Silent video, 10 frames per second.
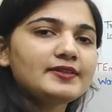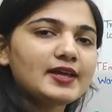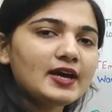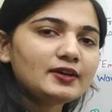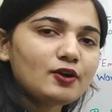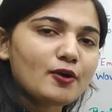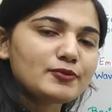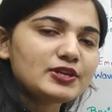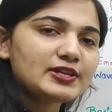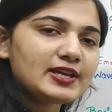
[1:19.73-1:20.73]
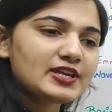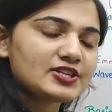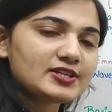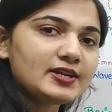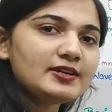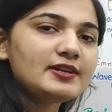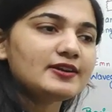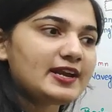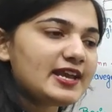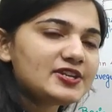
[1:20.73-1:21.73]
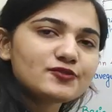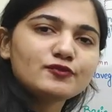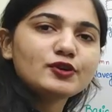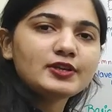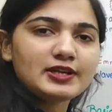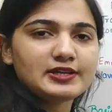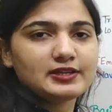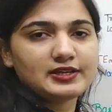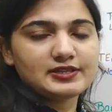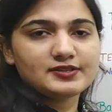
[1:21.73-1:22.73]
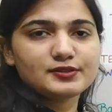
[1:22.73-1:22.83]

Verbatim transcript: The communication range would increase.